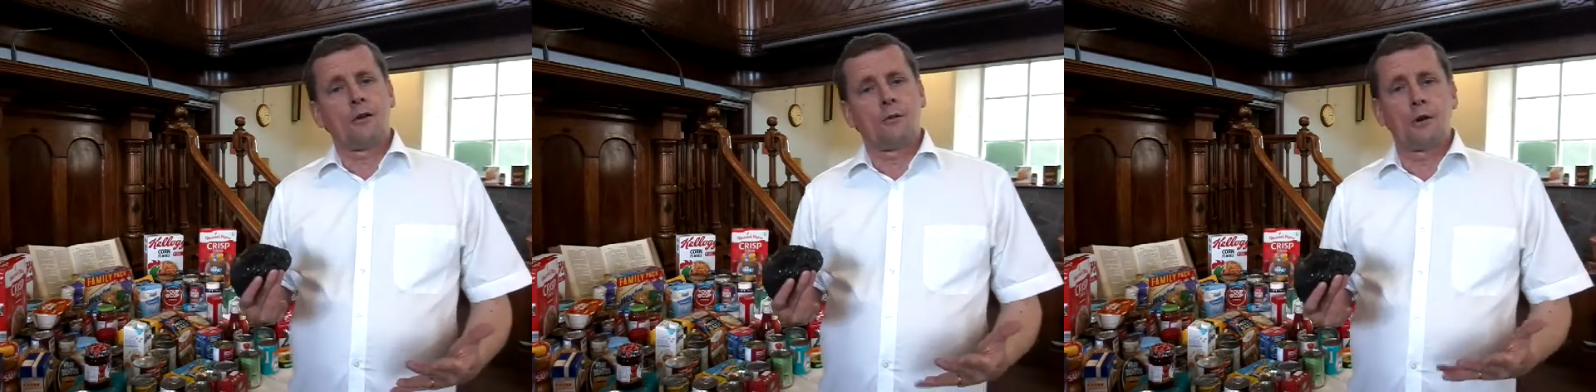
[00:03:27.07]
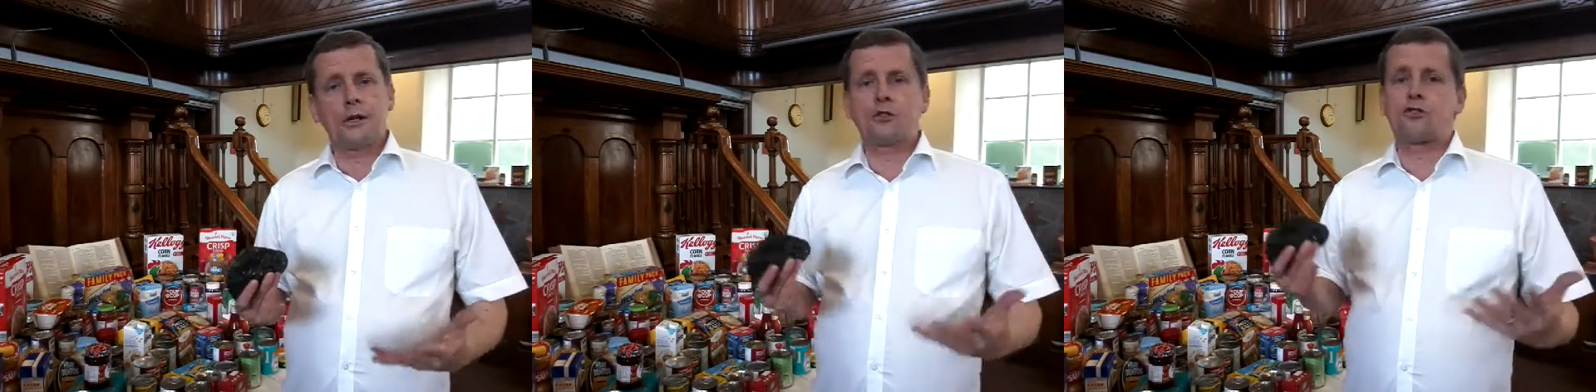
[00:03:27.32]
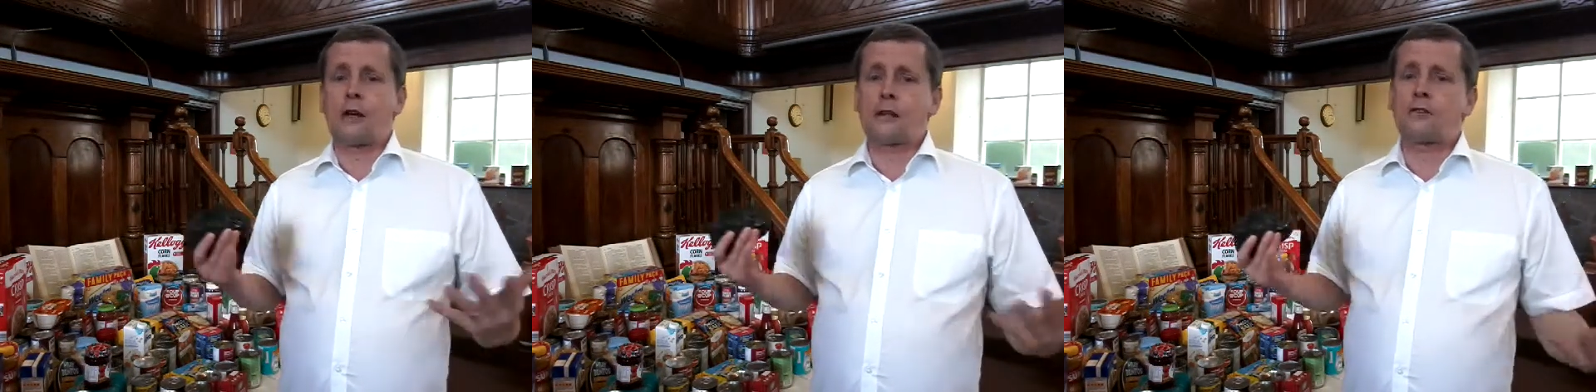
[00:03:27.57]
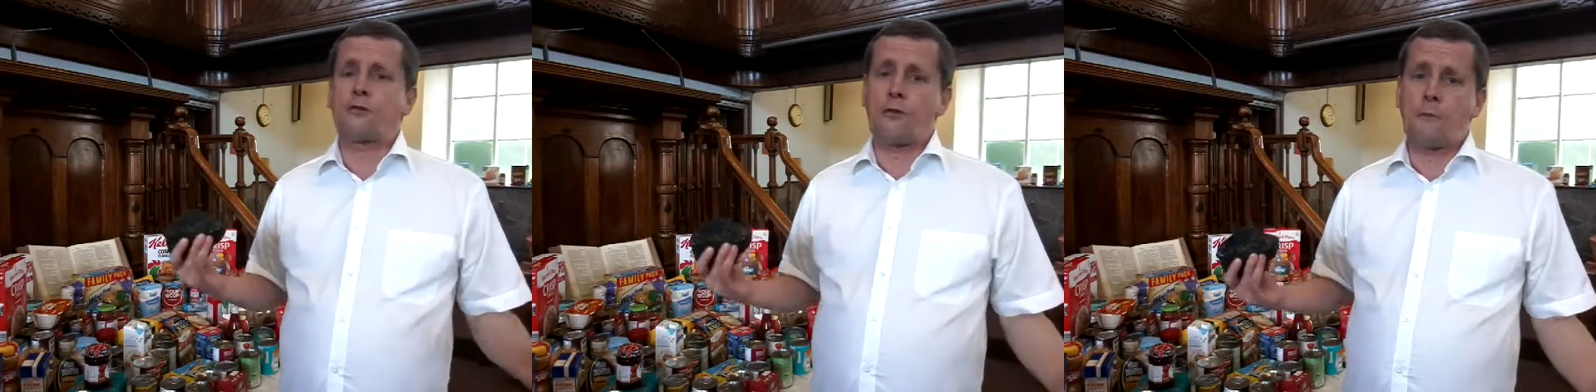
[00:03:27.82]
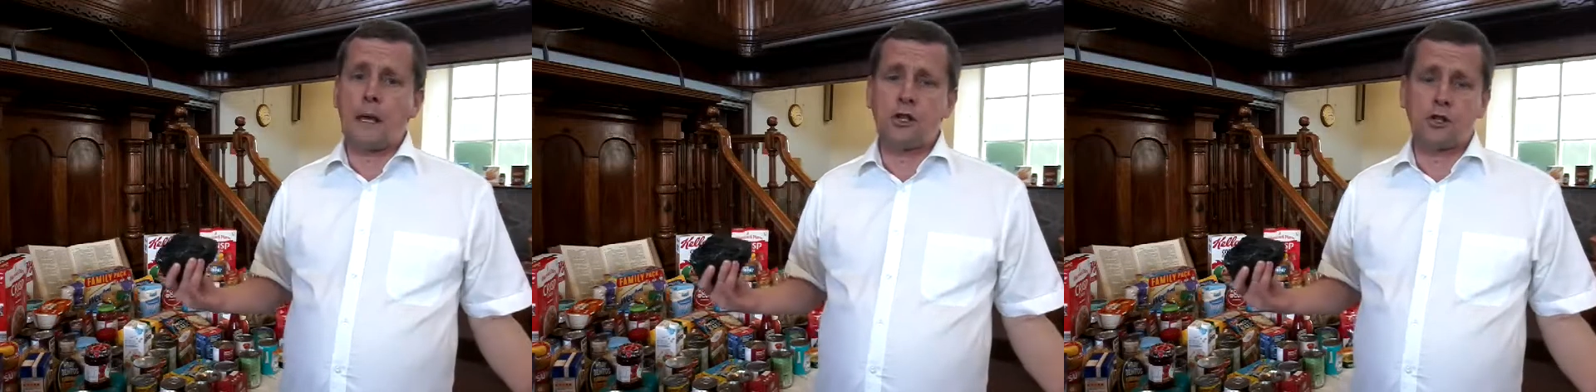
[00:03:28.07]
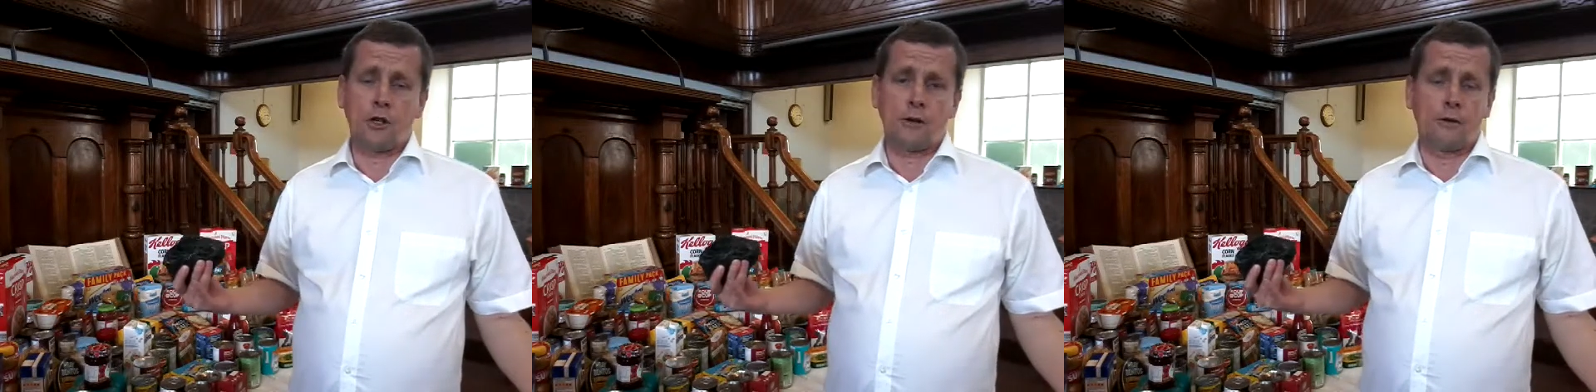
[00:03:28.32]
What a
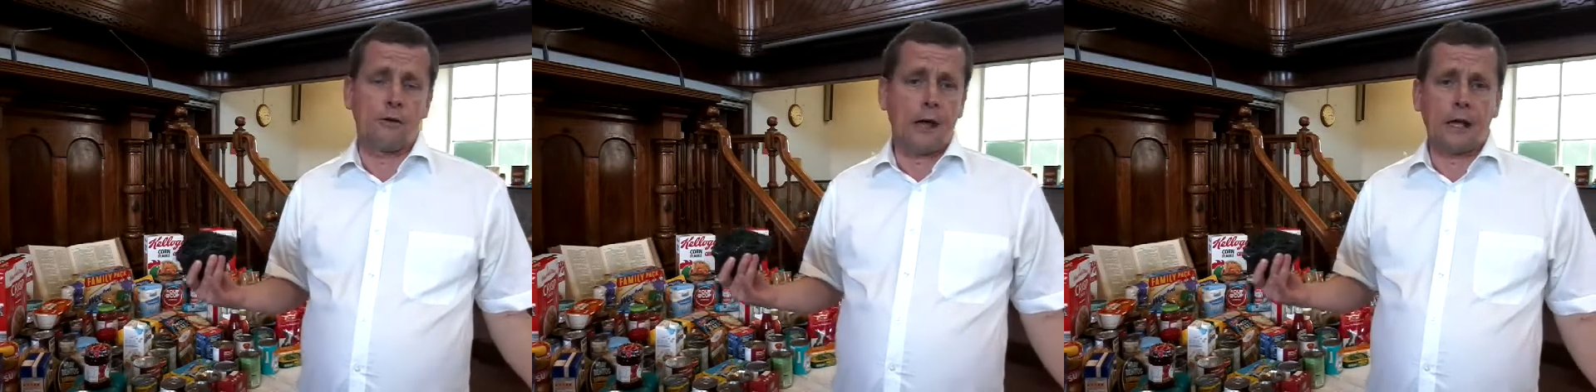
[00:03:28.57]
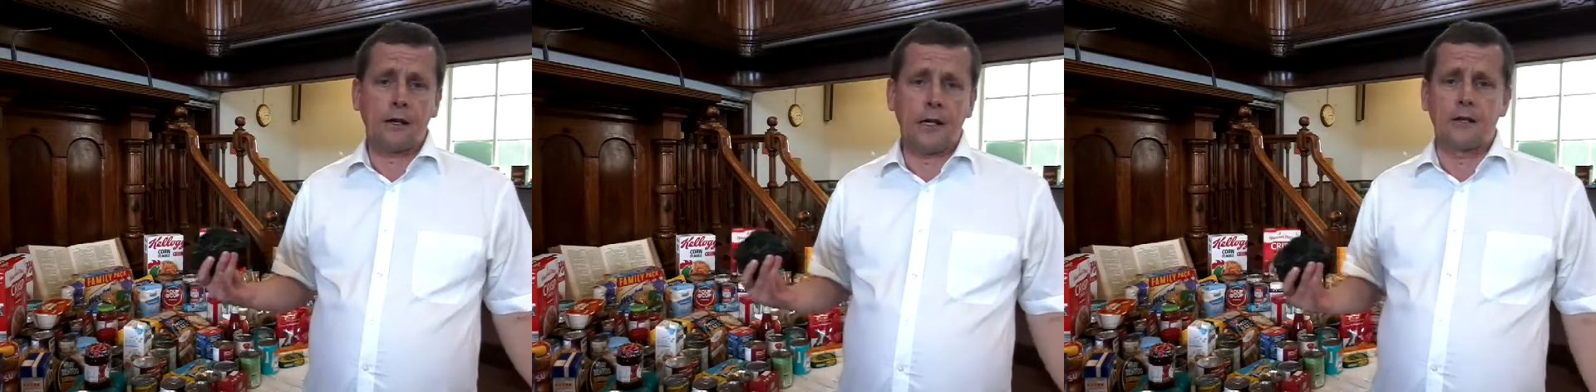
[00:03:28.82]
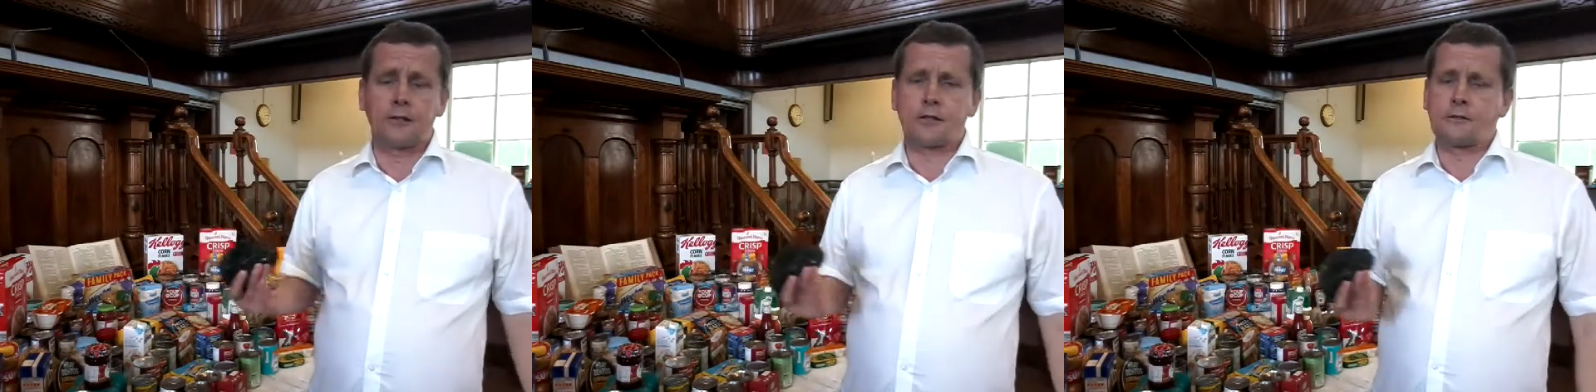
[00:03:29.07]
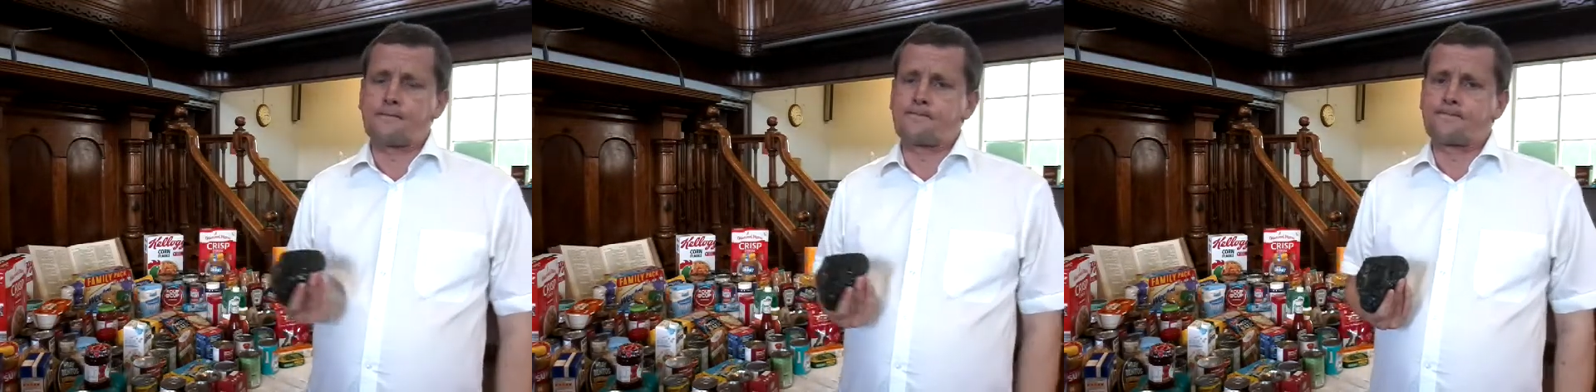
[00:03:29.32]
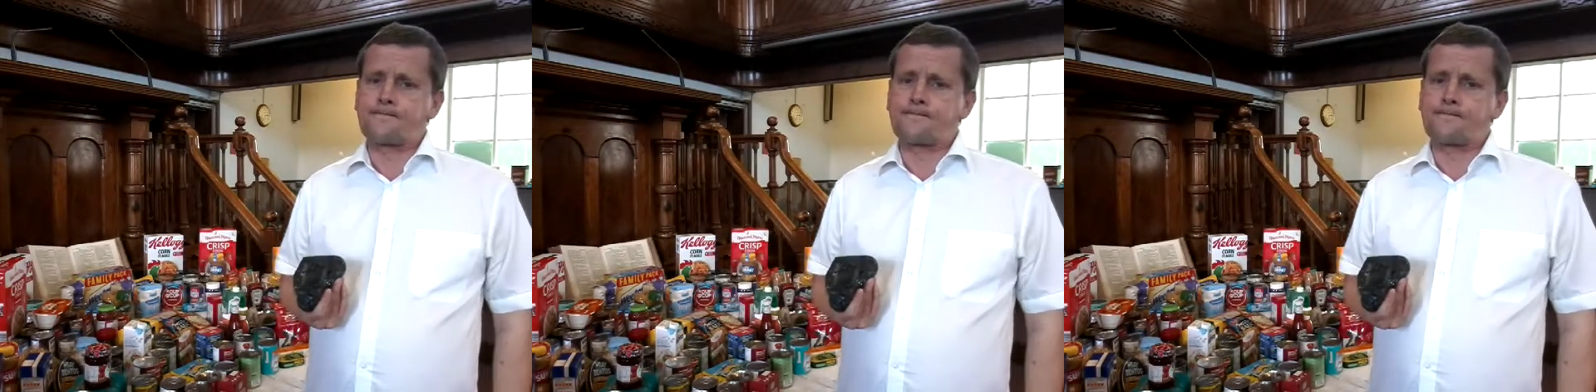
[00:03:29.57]
transformation that is.